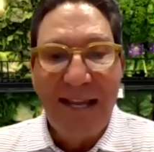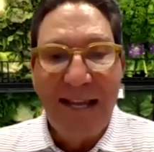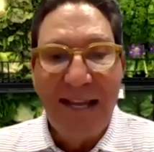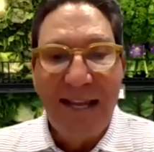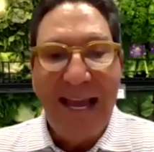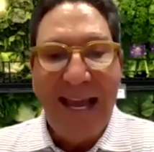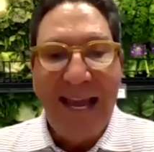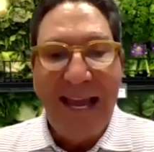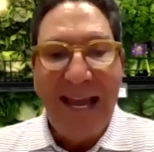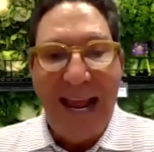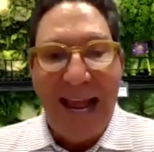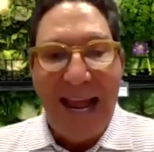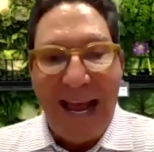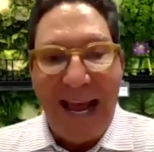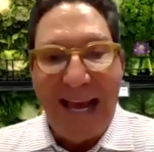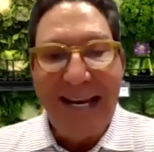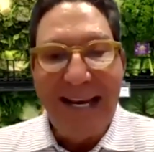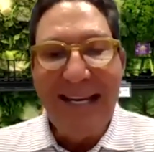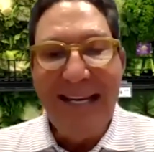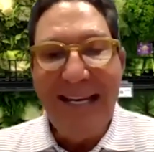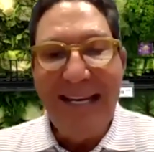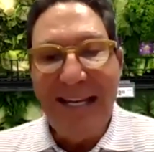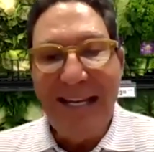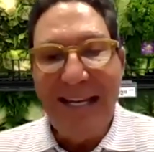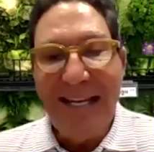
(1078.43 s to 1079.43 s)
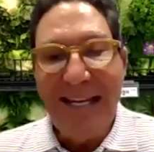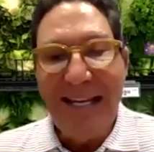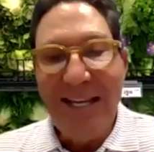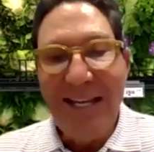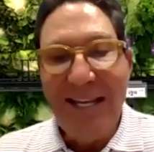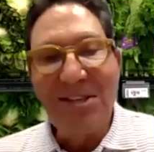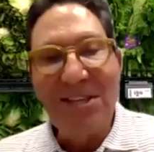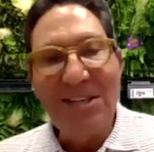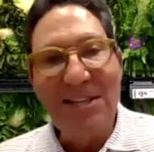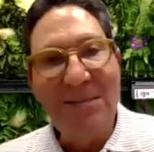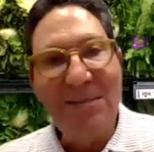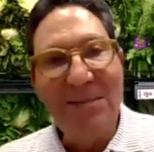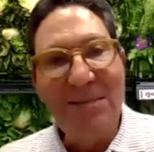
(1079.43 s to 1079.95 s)
And adding in the
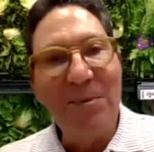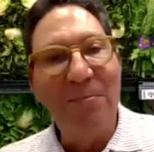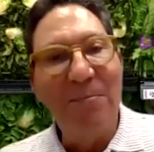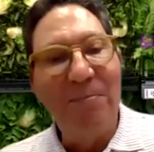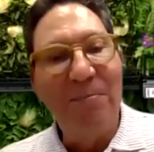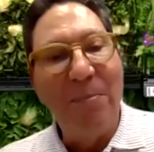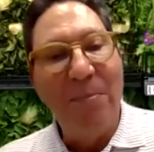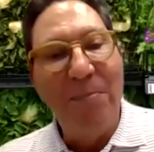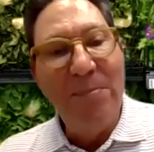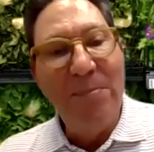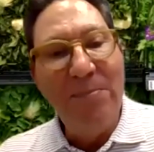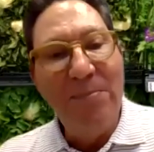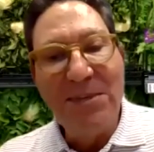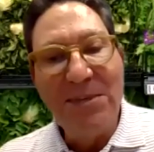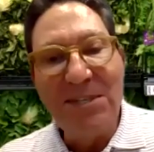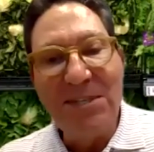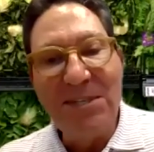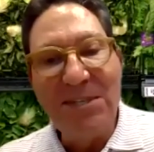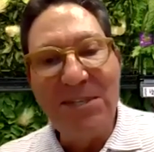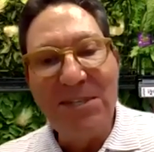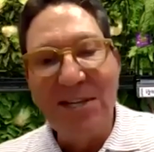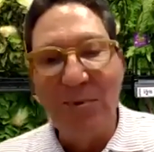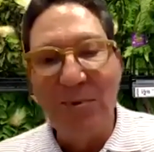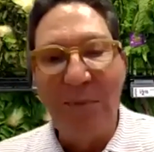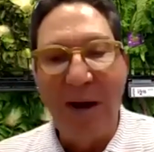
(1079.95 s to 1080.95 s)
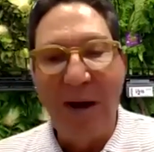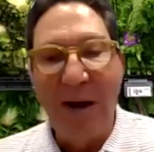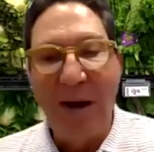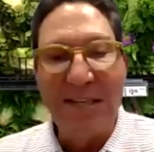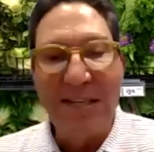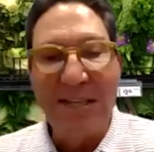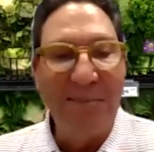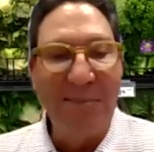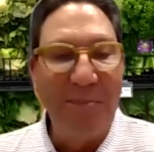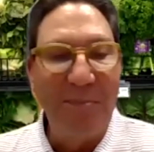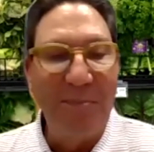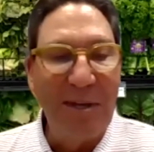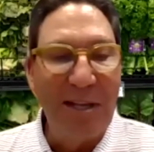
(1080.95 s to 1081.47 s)
simple, simple
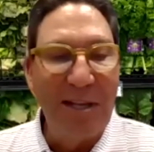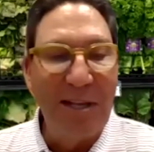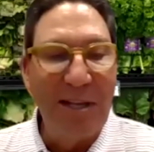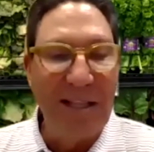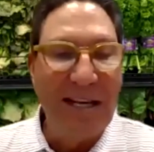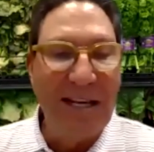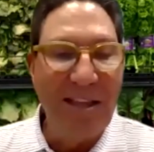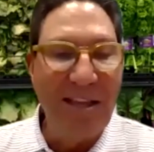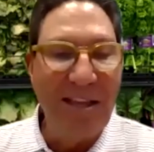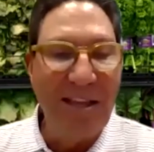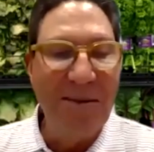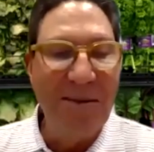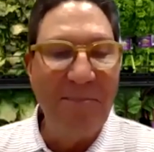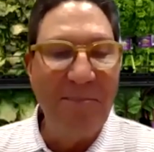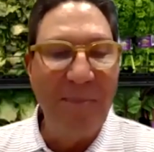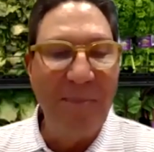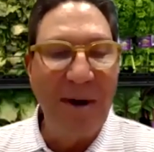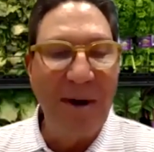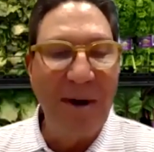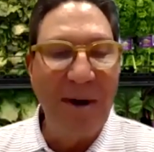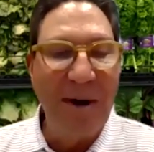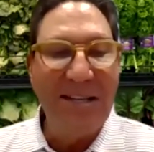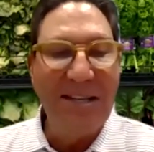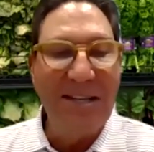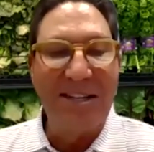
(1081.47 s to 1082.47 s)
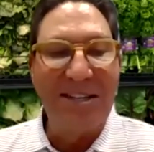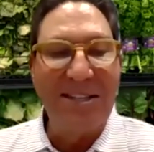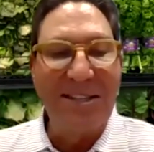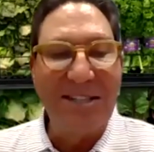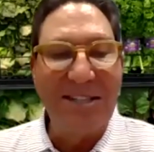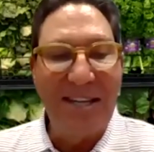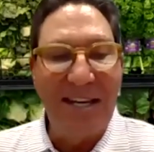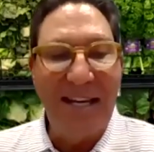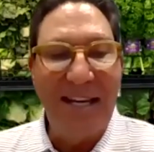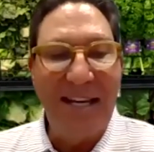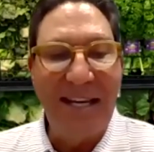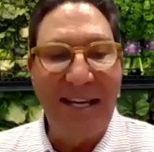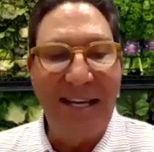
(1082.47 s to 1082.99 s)
possibility that you might
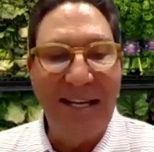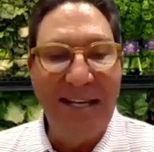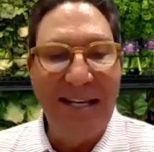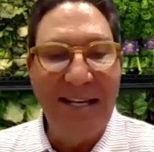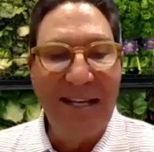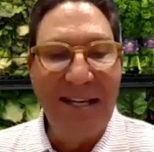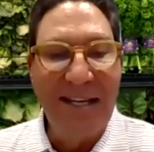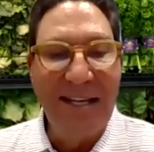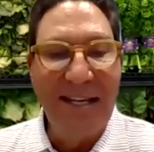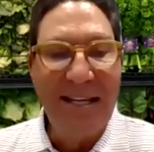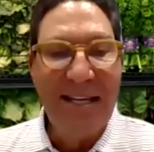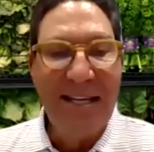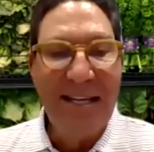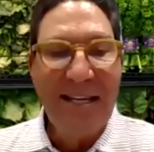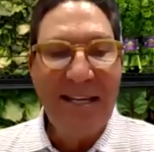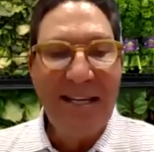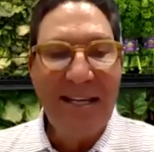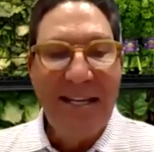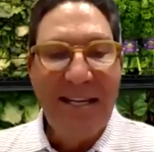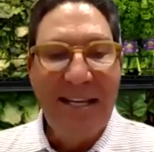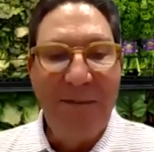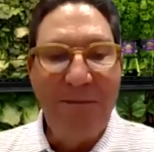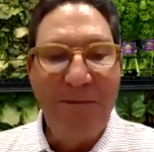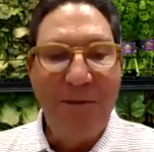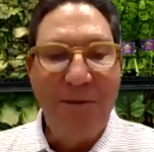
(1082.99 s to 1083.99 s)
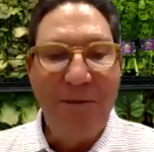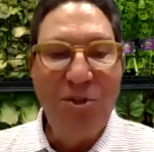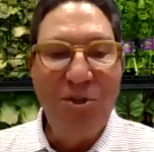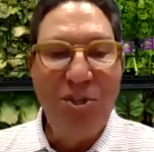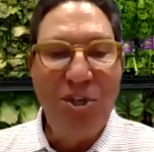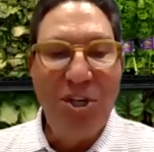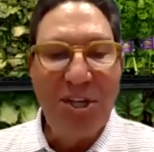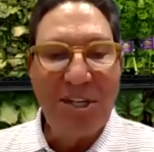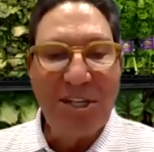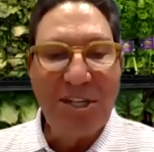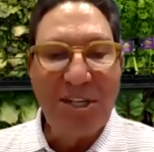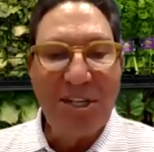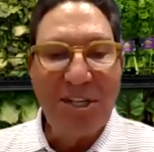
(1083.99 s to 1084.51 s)
succeed if you
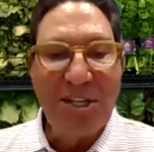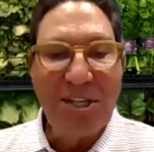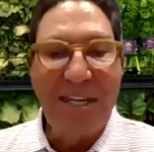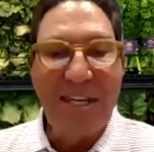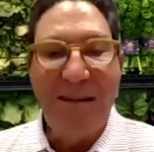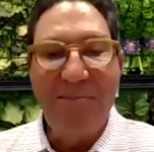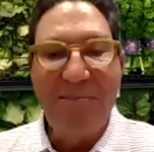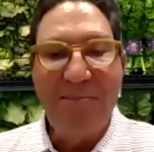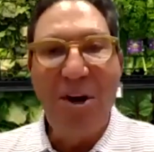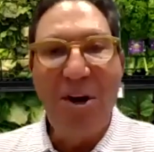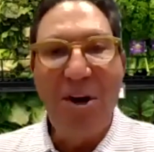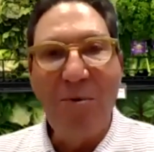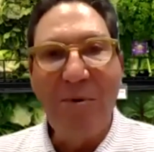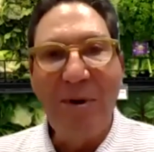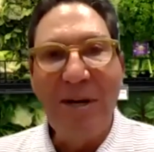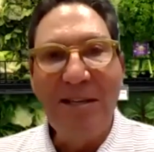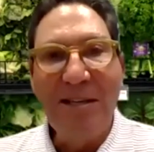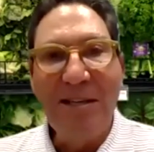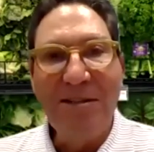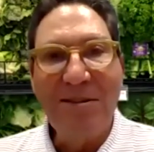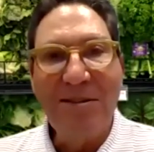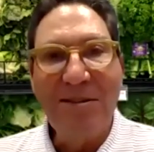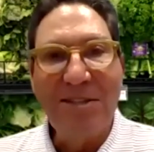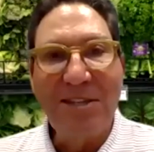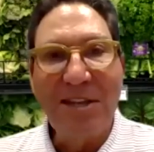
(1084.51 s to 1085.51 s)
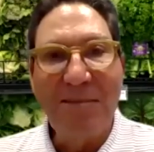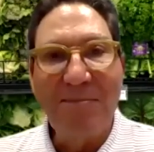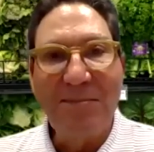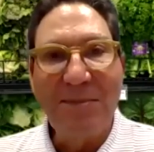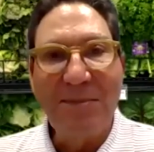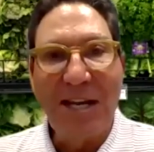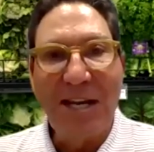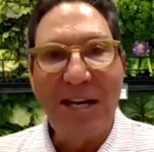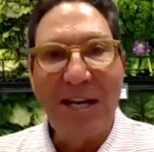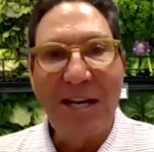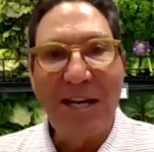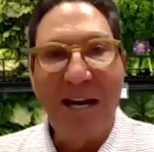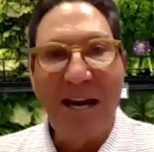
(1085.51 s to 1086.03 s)
just keep going
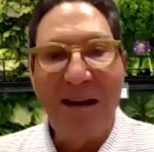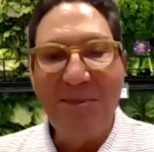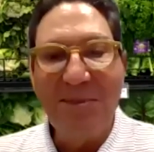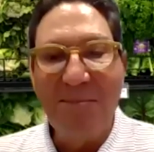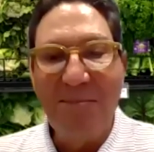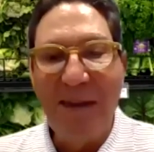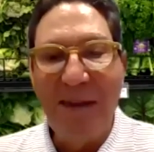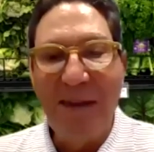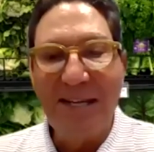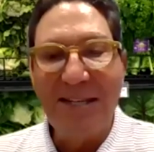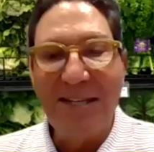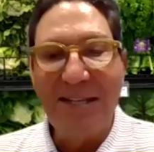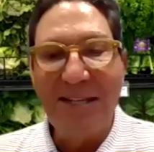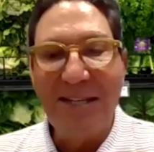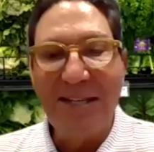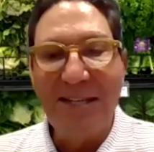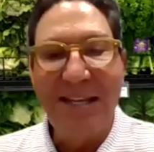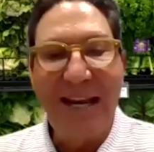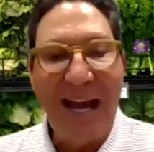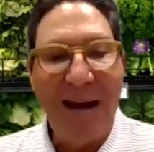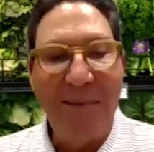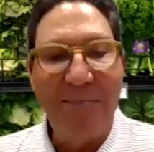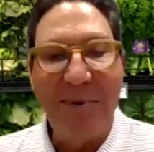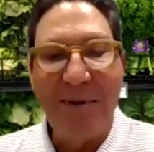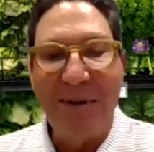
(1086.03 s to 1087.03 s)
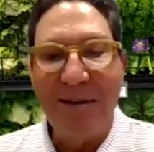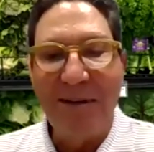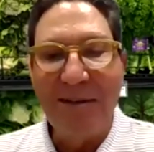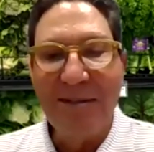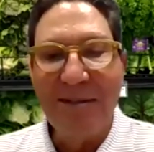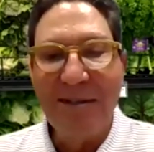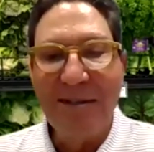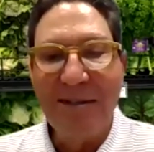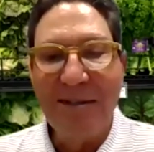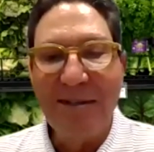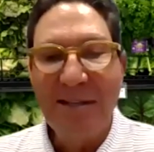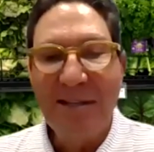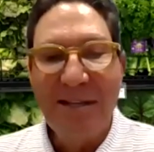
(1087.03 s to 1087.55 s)
sometimes makes it happen
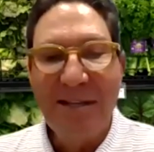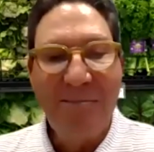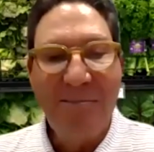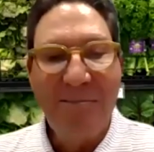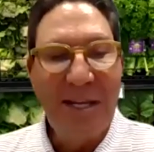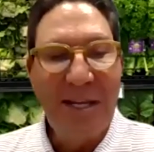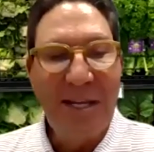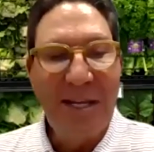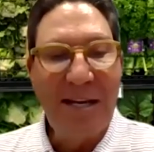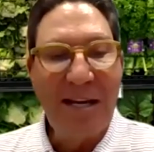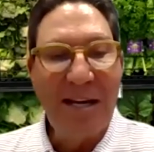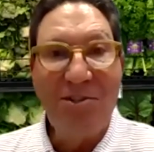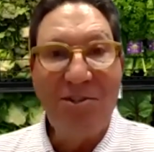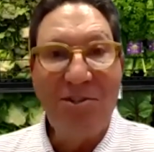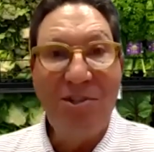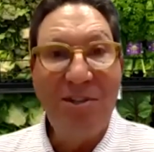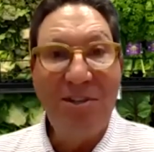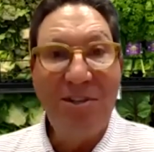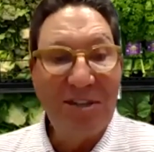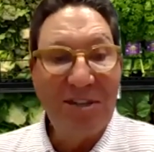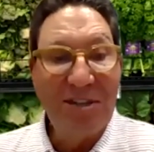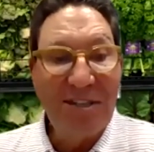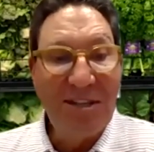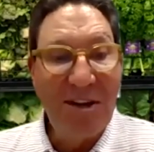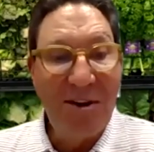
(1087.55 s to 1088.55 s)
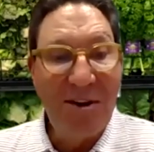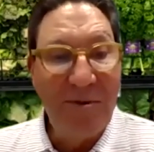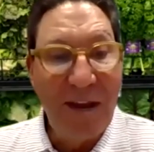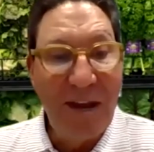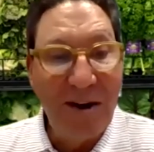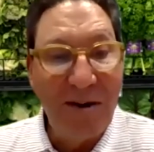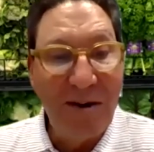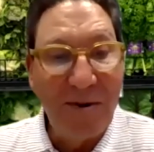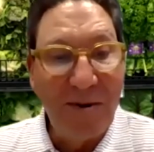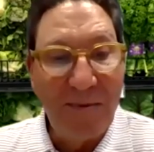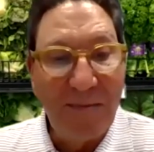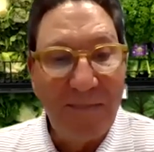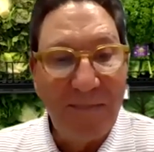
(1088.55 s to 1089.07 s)
because you just don't
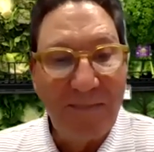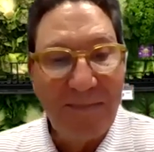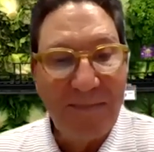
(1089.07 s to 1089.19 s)
know